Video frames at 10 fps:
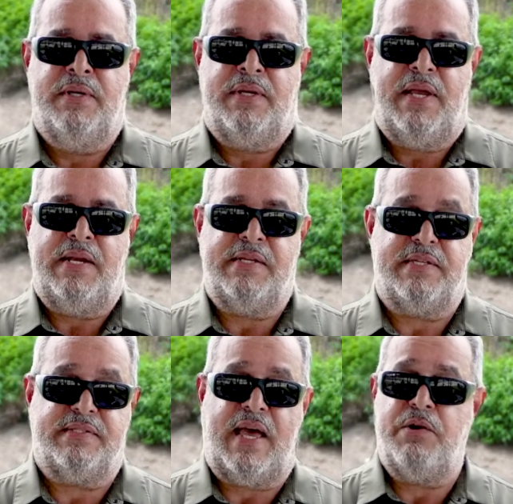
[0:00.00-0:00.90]
Is it
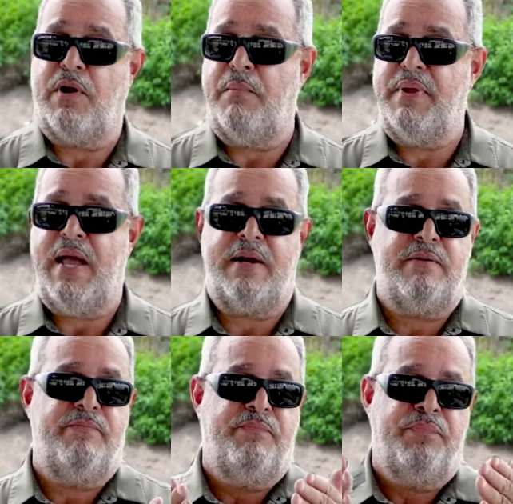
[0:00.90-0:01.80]
necessary to
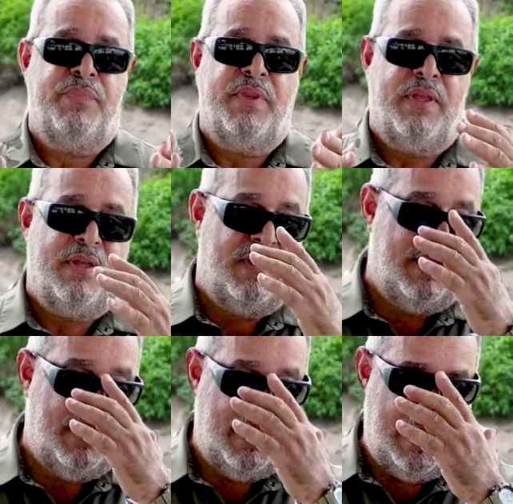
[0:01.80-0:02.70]
change?
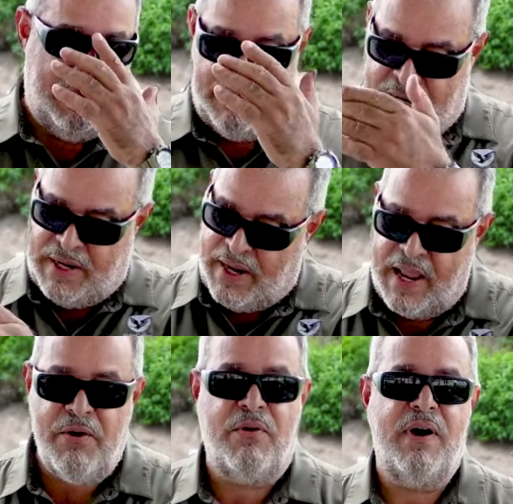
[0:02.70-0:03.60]
I'll
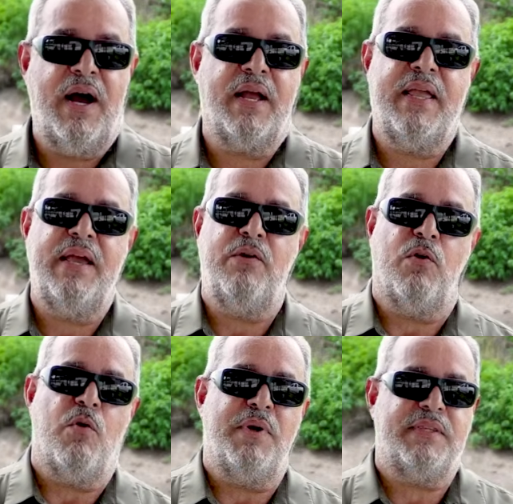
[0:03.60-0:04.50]
read you here in the